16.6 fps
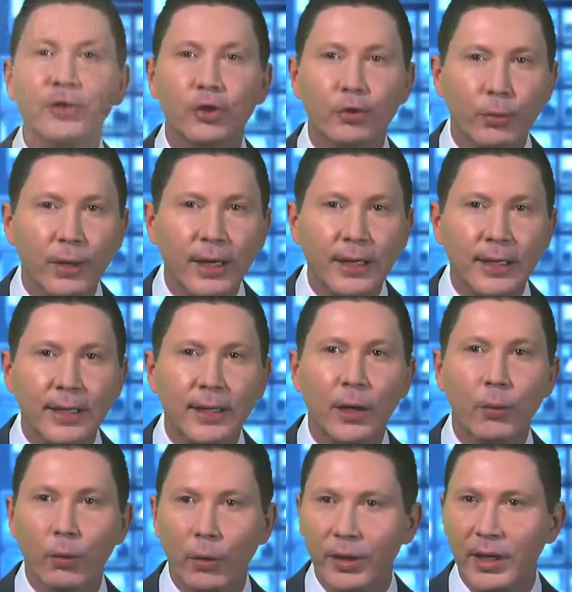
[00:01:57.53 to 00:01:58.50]
screening
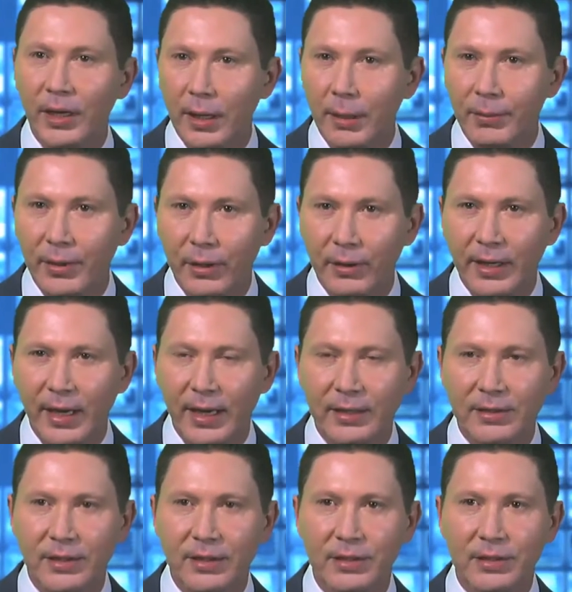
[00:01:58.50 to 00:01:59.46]
and working up their
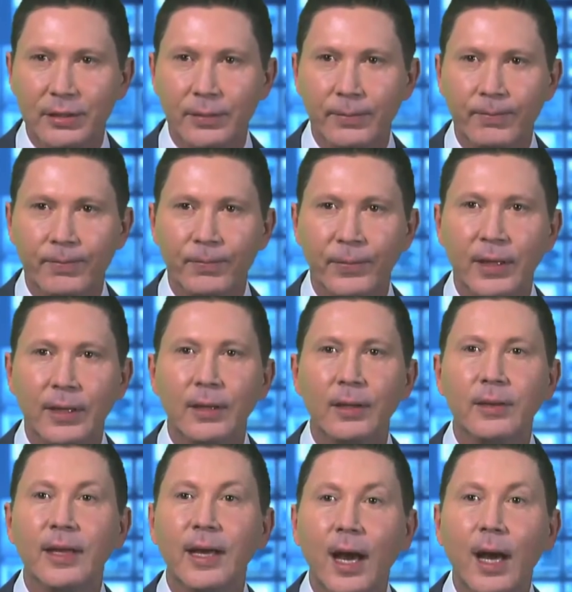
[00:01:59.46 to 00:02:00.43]
cases.
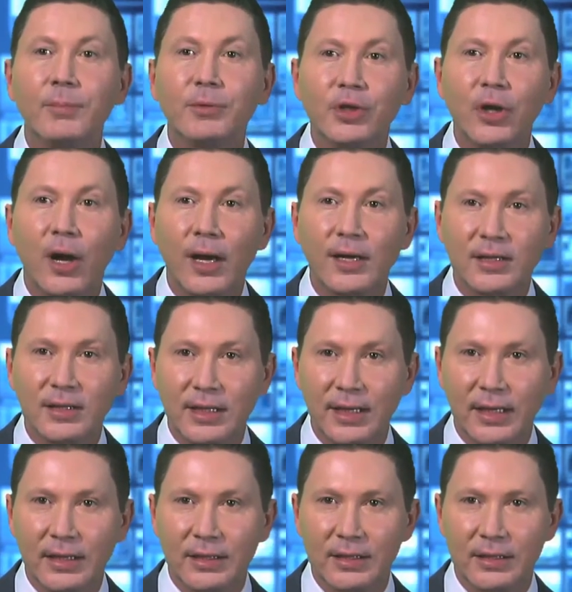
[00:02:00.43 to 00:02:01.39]
The upshot is
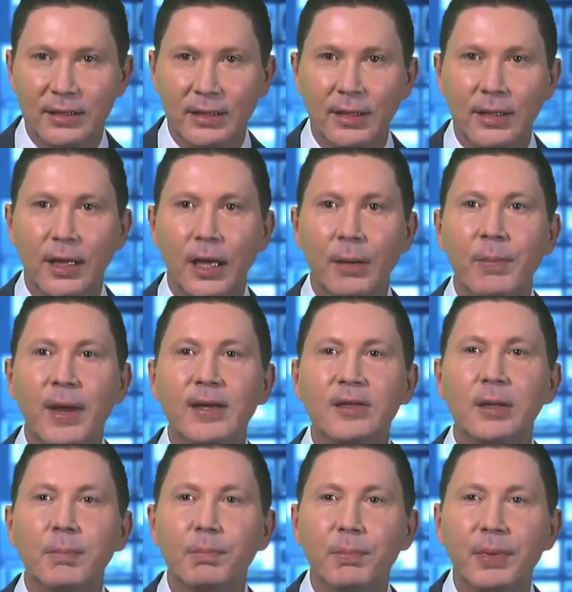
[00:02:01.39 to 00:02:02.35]
this it
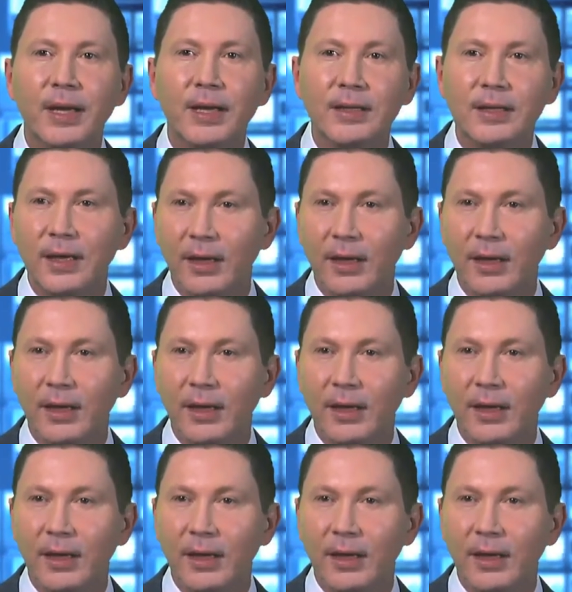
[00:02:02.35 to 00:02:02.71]
makes a big